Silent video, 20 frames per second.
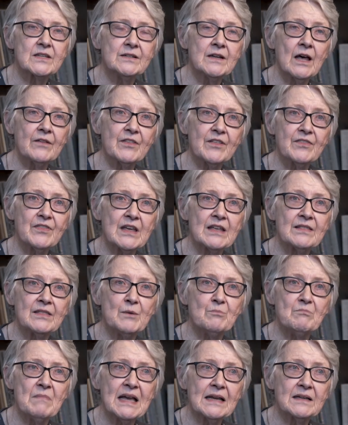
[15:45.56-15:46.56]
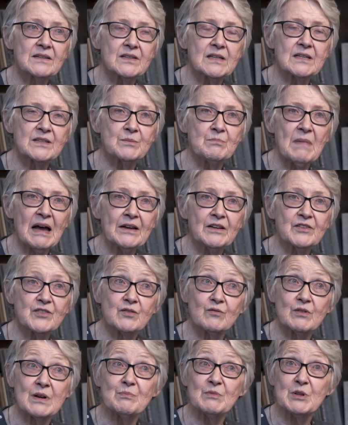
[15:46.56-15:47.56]
another thing that makes this
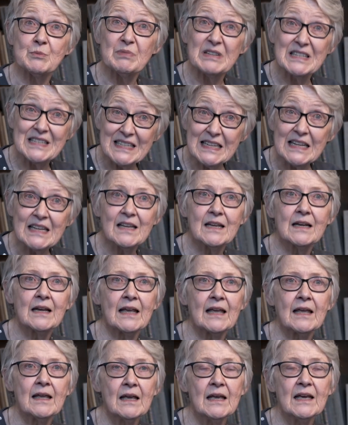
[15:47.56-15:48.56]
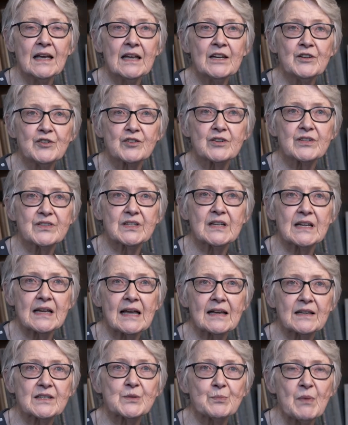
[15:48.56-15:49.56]
manuscript a particularly interesting
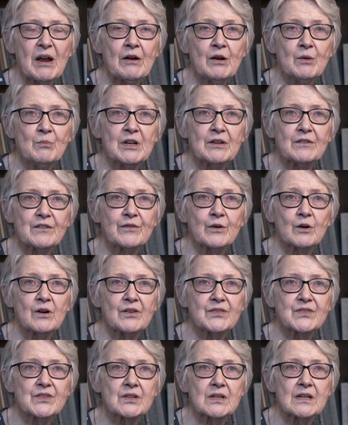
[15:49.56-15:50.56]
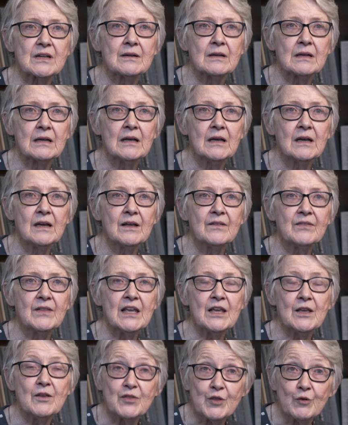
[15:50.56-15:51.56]
experiment for Austen,
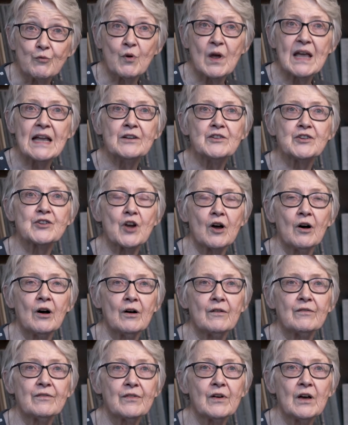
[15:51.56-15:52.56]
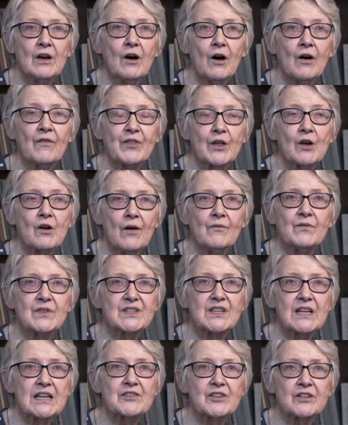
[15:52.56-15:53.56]
the range of the
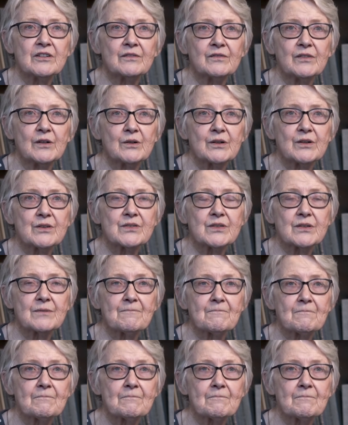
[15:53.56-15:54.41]
conversational voice.